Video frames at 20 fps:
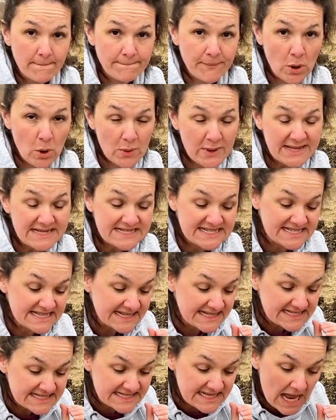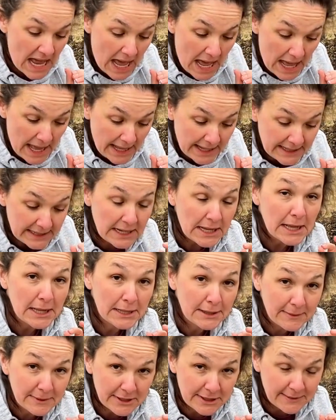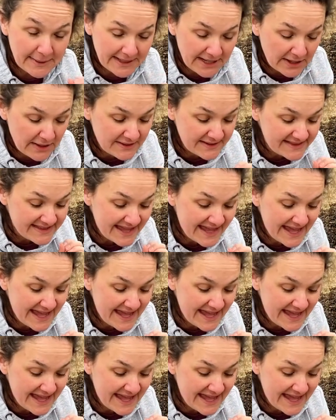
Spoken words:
0.69, and let me look at my notes,